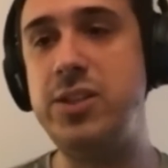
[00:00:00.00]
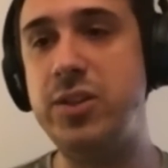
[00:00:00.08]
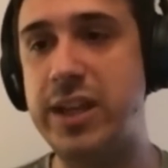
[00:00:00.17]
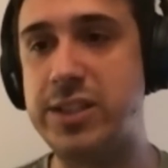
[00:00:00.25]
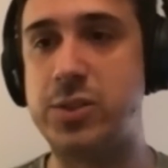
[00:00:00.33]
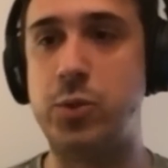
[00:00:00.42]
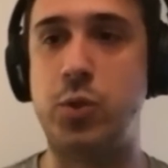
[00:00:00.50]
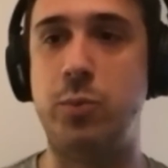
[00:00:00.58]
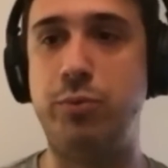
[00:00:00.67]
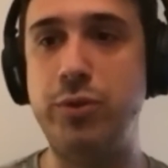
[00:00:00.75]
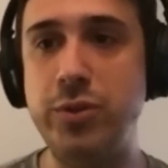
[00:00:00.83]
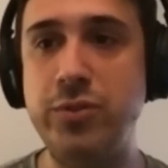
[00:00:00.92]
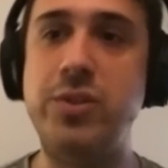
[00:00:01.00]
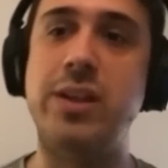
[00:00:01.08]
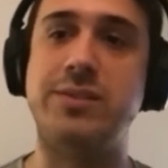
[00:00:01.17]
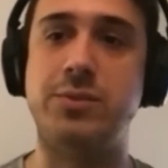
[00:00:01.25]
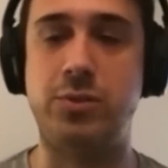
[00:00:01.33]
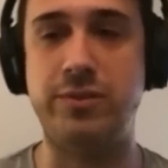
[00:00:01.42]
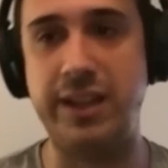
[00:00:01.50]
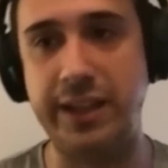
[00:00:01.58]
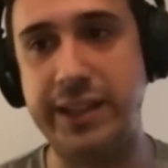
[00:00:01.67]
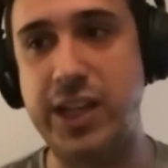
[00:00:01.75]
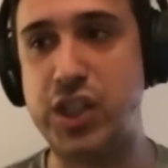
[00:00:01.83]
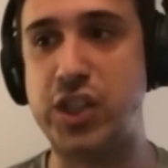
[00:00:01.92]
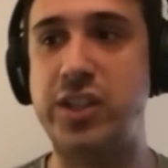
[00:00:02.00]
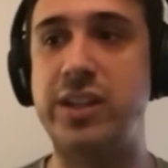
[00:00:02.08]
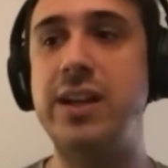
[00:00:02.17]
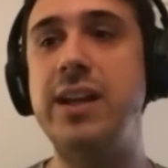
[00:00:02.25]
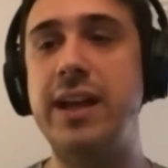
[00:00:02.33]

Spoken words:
you get social proofs, you get social validation,